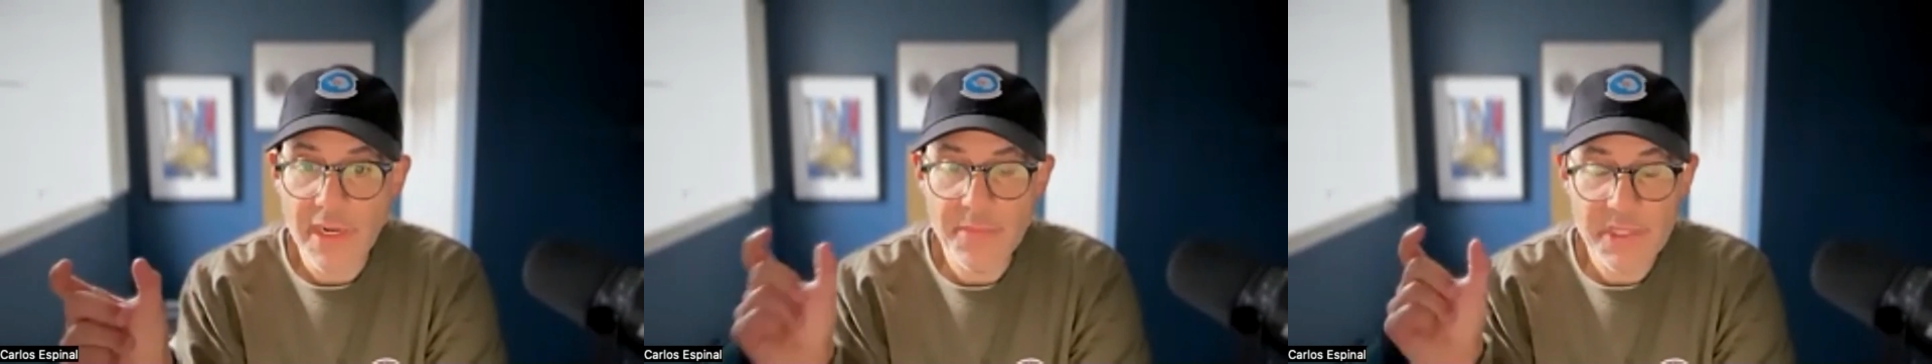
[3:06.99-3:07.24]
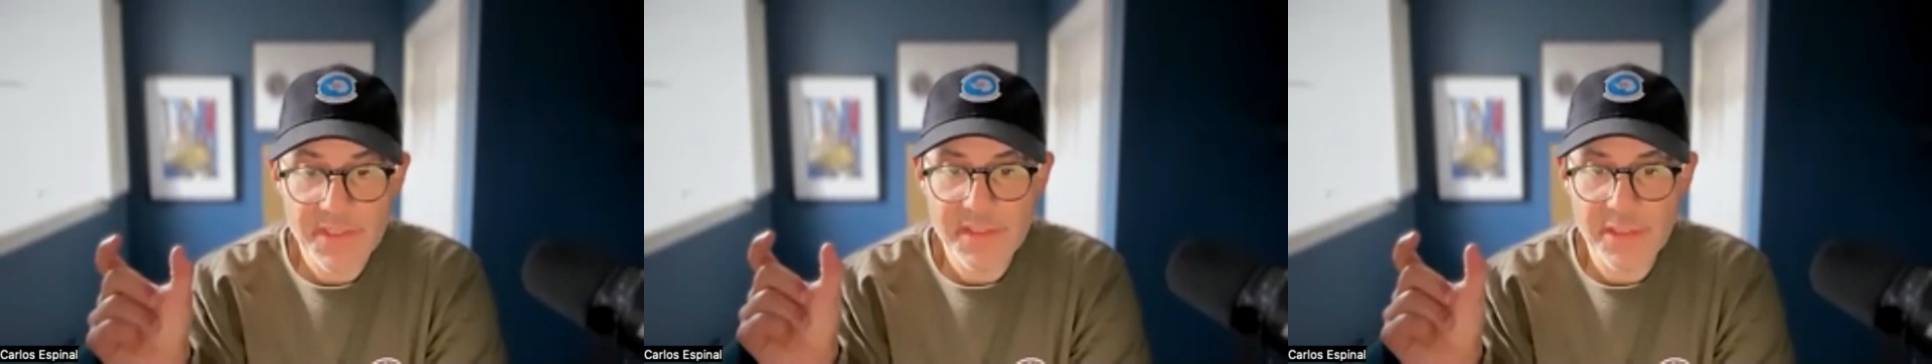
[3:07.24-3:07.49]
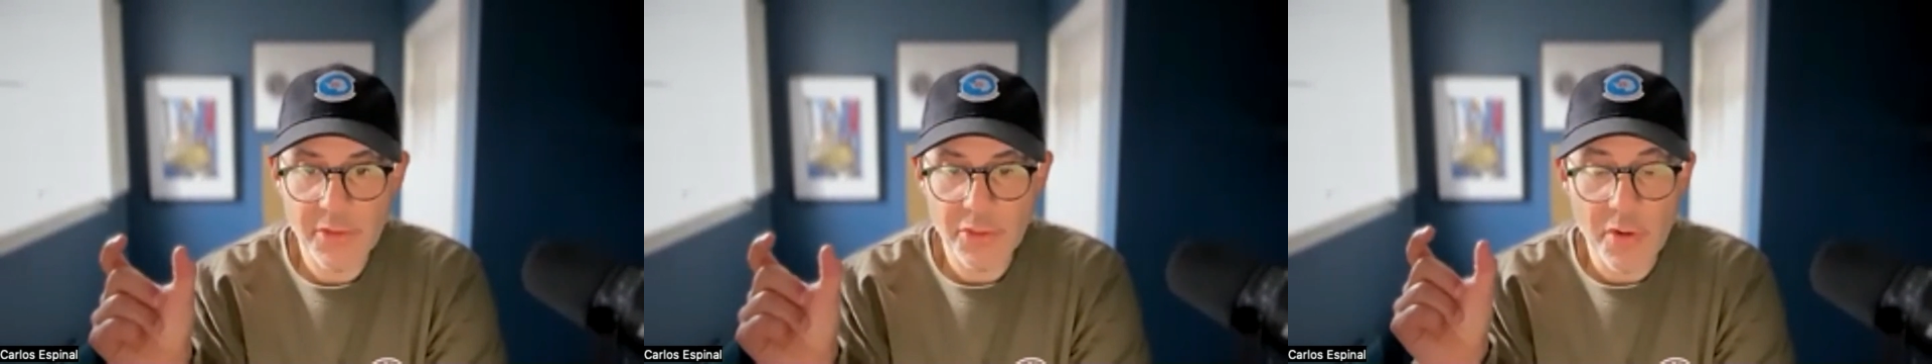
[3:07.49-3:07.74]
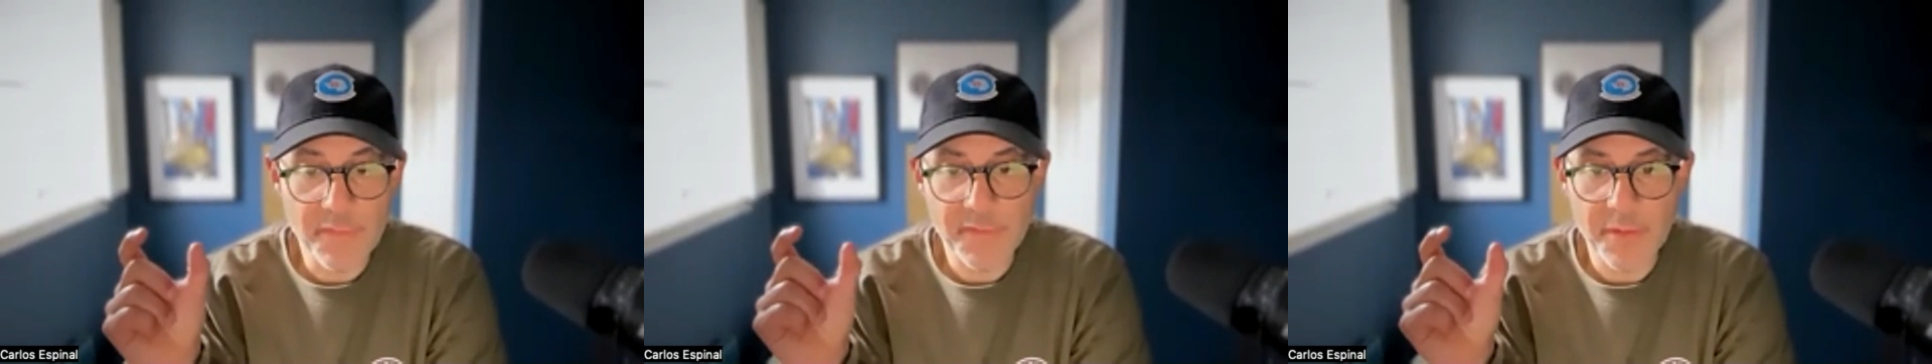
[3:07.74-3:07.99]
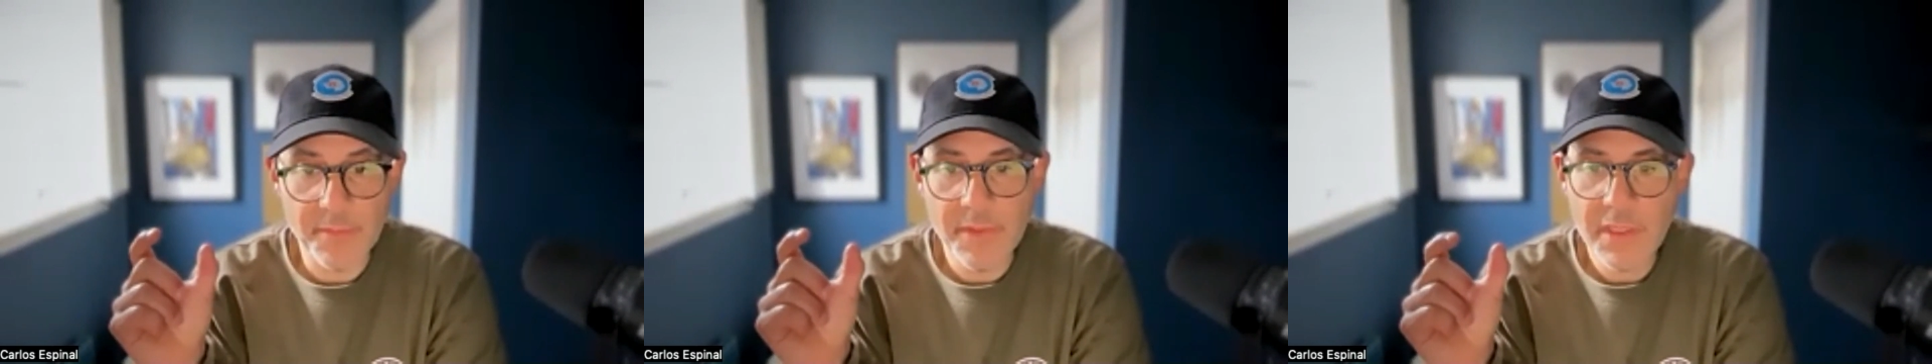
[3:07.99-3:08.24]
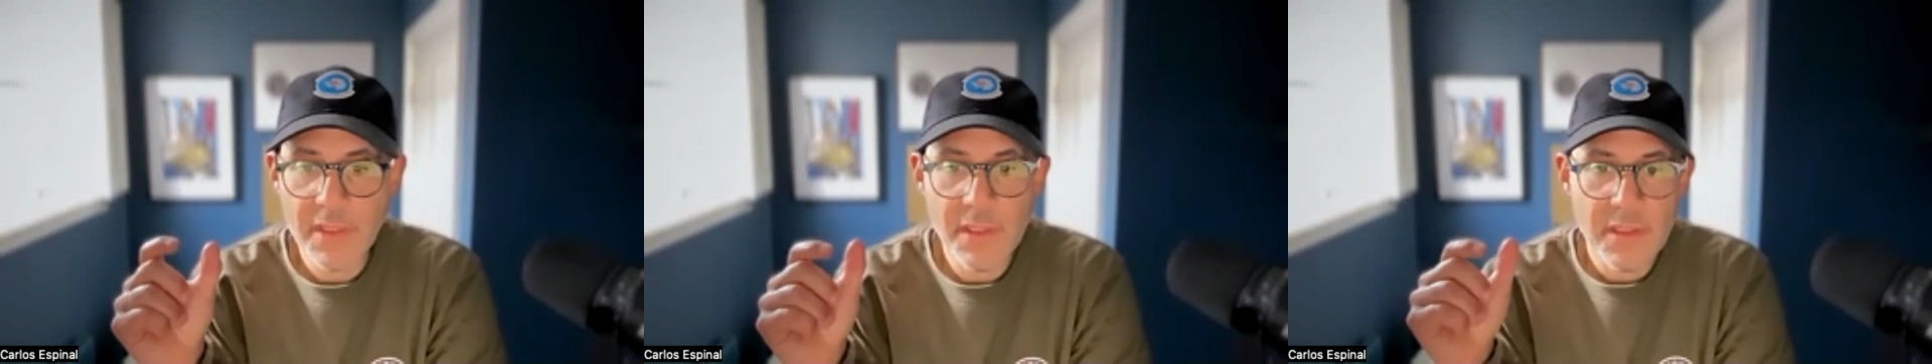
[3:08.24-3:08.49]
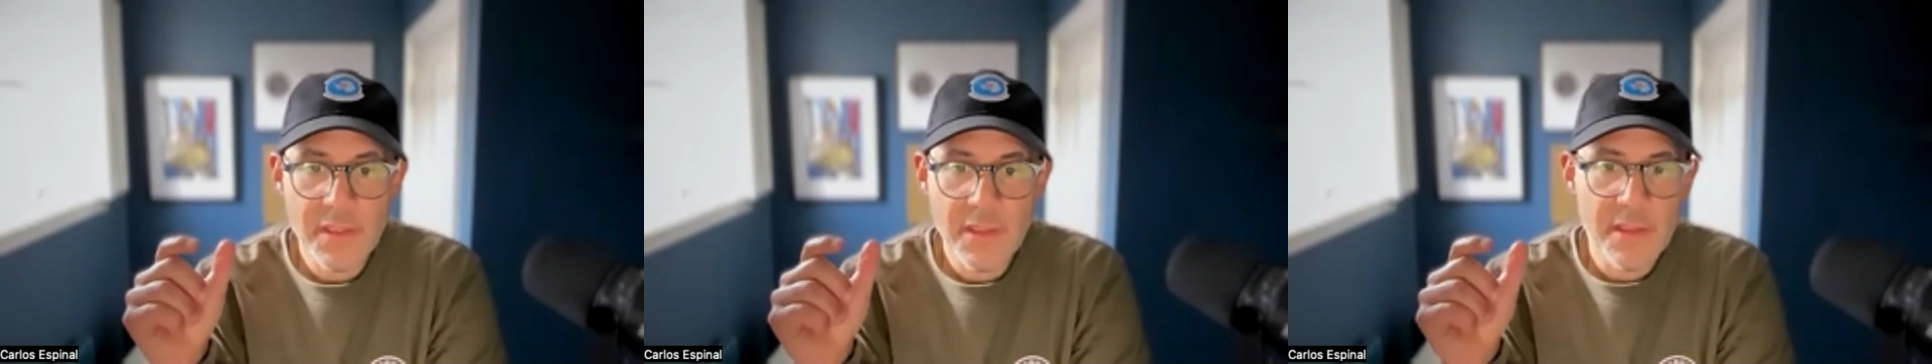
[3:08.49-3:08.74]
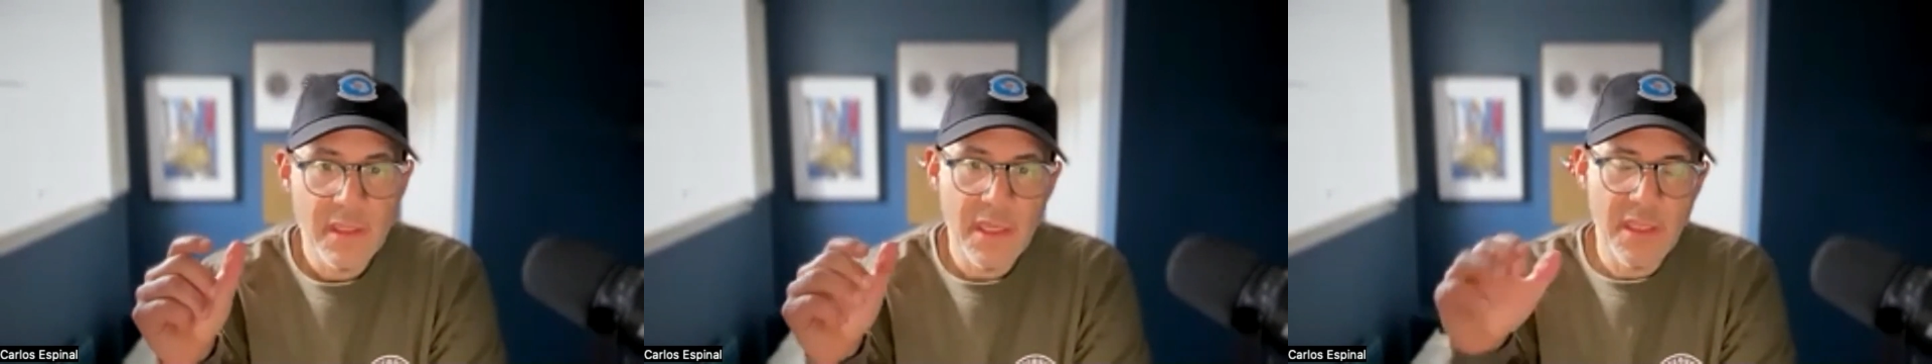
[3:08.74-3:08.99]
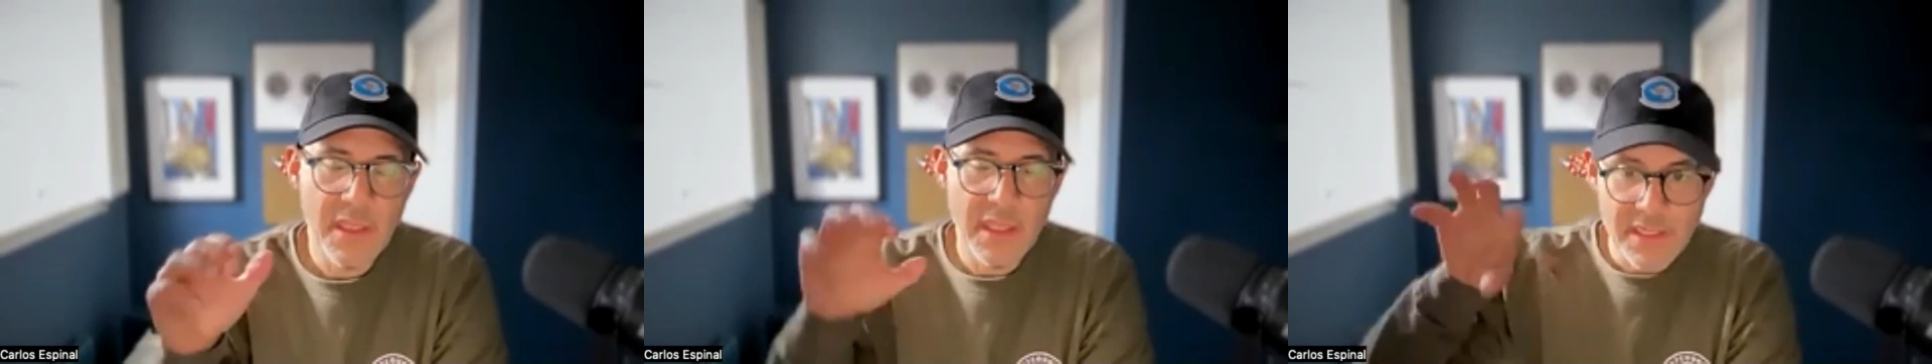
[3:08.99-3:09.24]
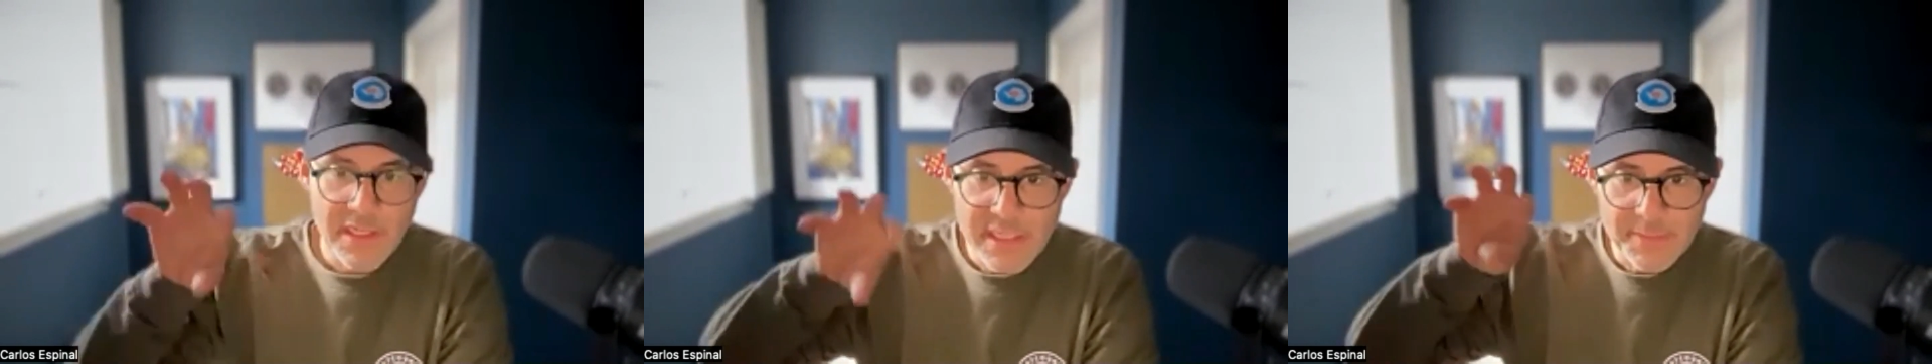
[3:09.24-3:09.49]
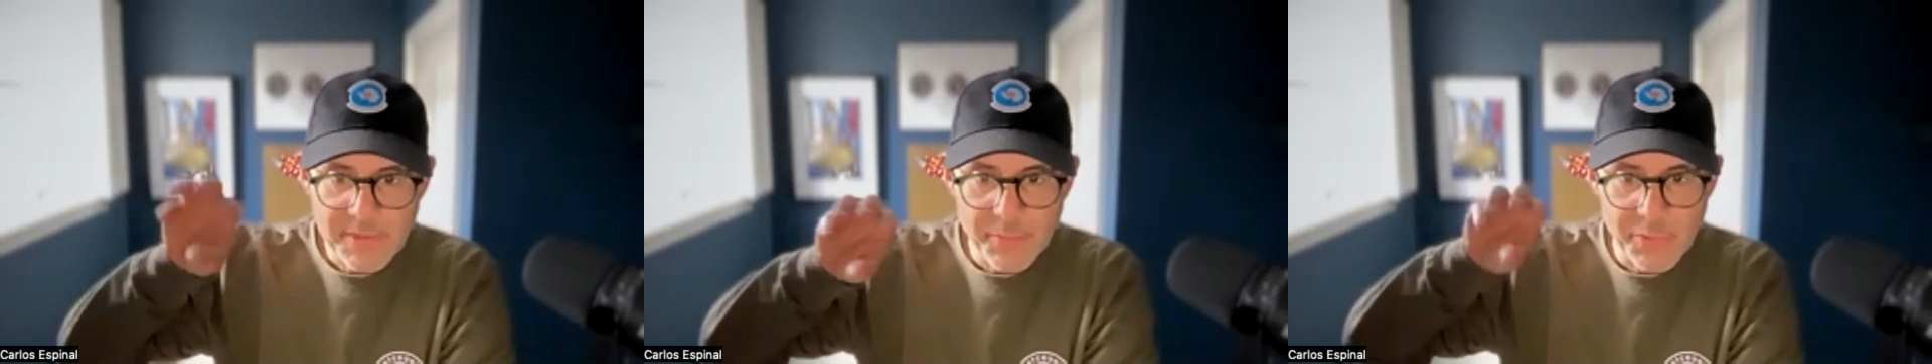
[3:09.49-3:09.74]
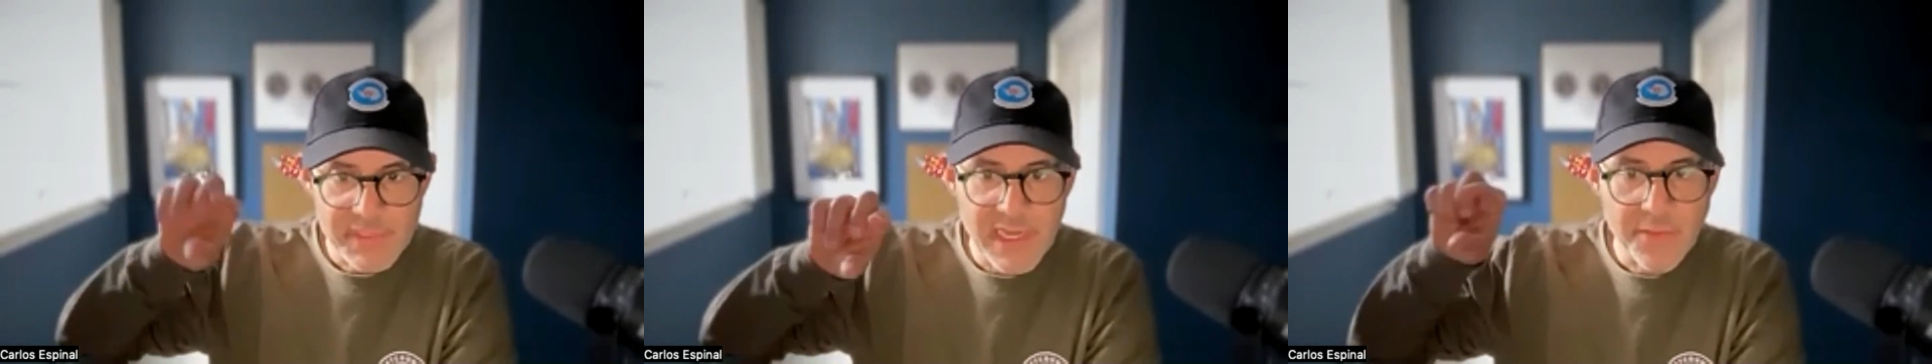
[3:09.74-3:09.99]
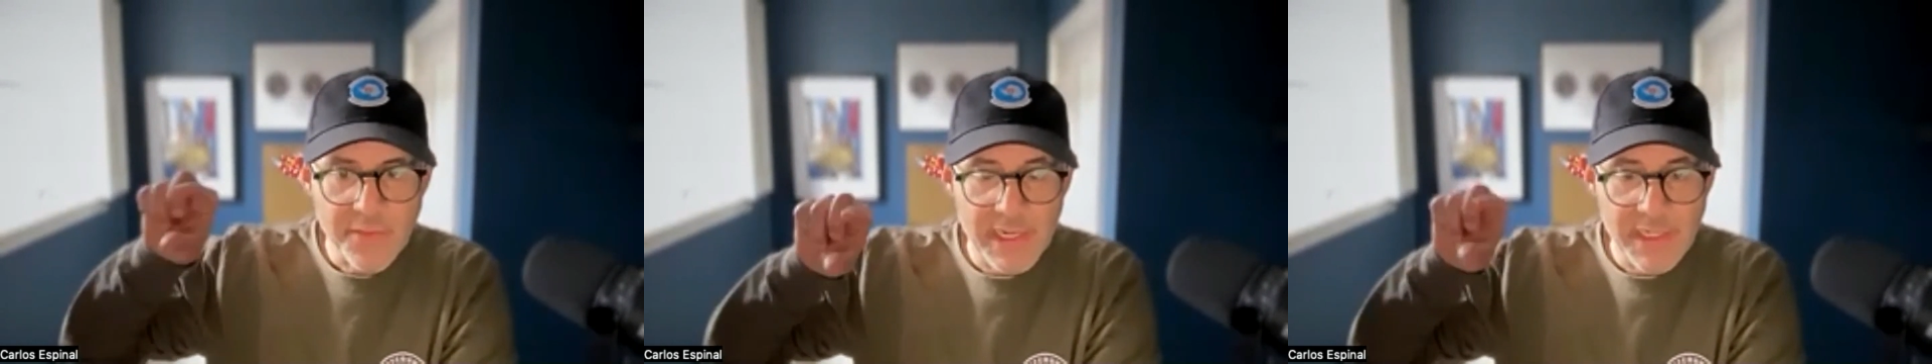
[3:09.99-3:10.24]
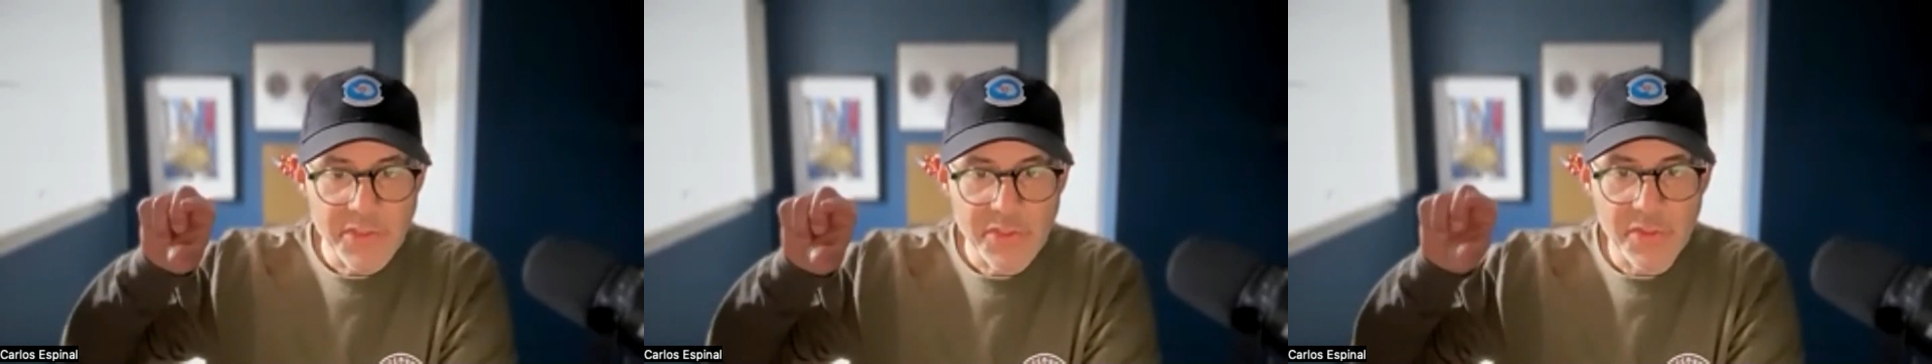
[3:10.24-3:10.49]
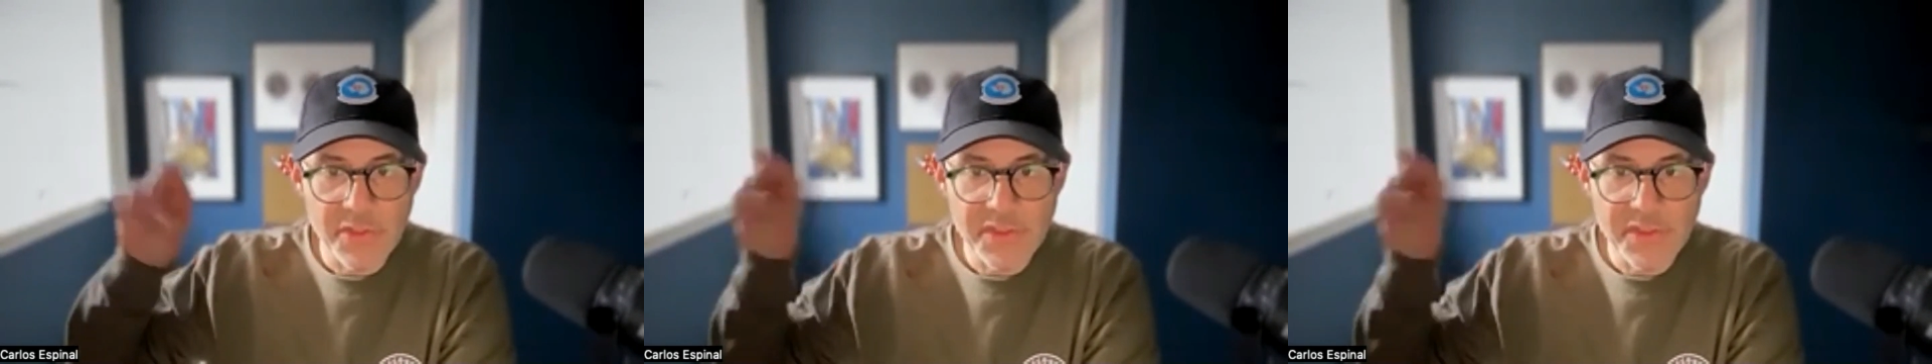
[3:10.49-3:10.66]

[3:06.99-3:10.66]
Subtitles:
Because it'll go from an acceptable tight range to